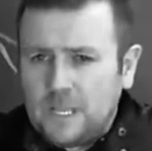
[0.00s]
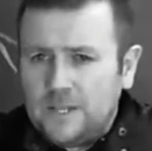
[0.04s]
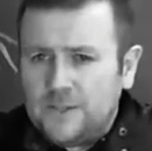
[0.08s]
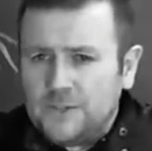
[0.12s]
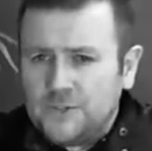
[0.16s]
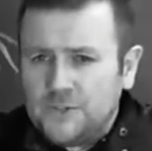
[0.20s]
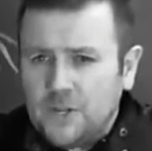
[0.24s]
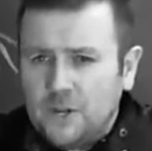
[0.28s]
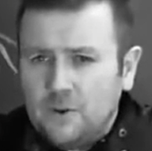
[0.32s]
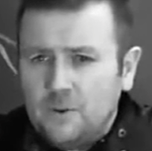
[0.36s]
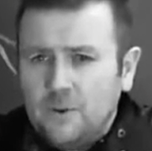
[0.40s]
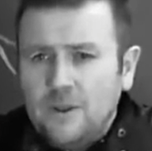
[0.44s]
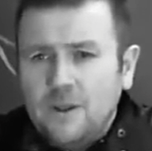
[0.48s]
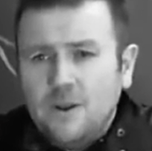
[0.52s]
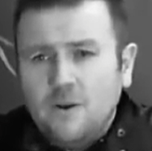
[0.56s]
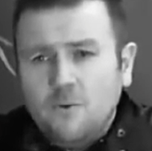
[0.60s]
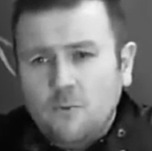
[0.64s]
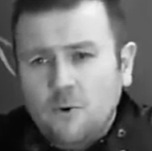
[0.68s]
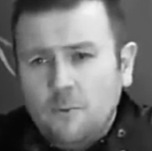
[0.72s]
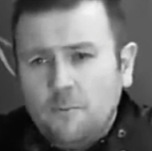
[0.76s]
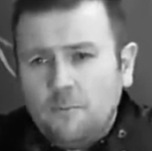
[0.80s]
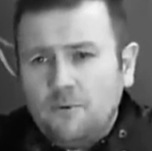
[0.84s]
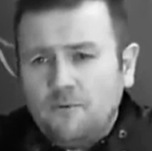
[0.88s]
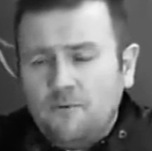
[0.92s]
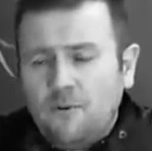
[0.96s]
So
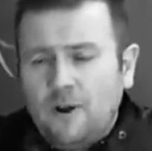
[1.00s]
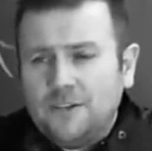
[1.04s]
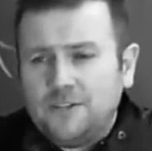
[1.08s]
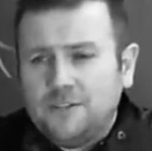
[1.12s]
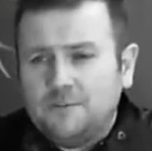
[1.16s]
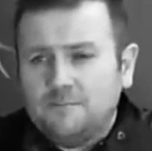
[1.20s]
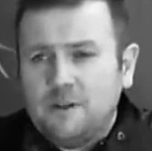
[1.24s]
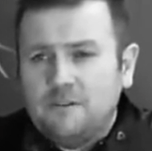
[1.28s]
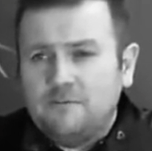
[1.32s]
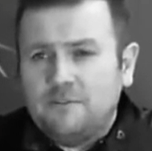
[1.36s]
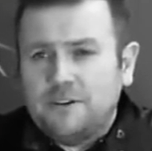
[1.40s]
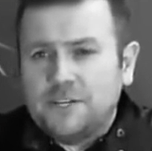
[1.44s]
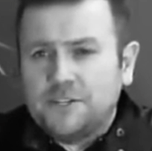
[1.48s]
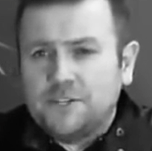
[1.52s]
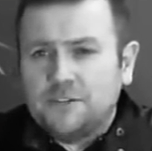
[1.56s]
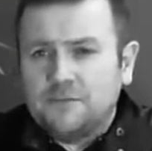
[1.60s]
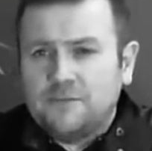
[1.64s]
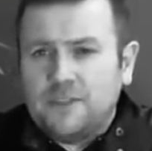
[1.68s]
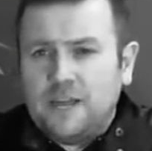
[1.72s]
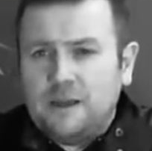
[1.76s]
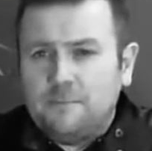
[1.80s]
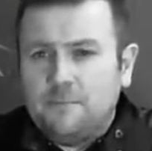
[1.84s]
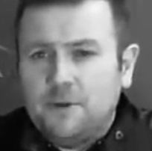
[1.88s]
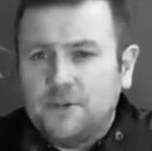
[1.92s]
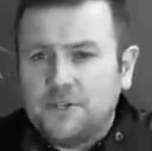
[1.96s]
we'll provide some evidence of
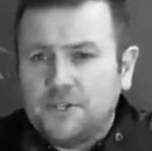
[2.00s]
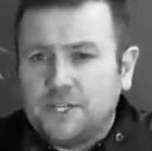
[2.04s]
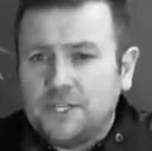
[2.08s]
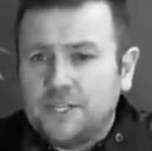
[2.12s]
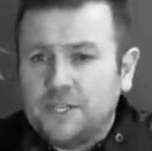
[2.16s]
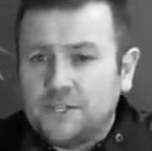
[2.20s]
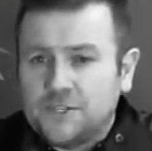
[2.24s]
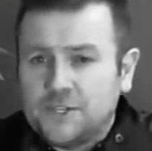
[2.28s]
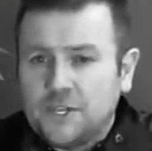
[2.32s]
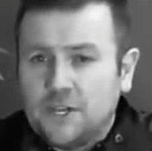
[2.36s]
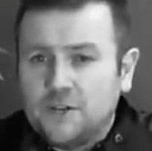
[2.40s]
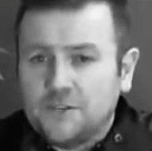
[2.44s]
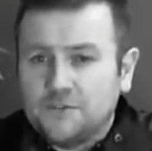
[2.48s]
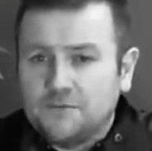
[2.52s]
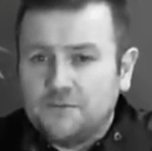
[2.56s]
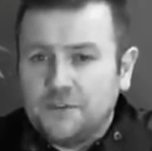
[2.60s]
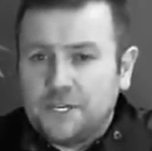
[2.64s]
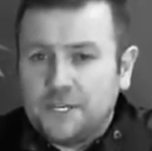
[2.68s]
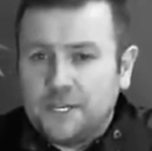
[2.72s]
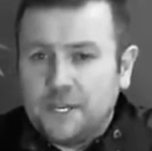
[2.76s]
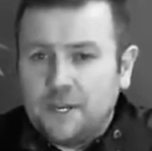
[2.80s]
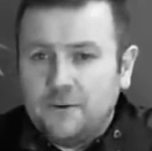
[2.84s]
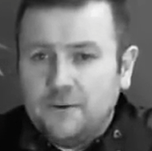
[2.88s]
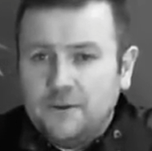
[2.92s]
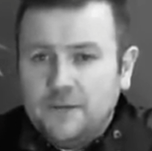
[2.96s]
that basically in the sales
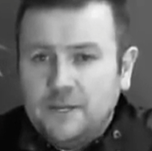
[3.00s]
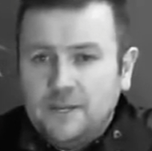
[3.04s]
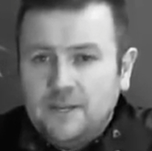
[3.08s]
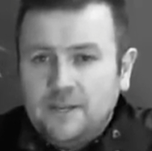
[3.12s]
video.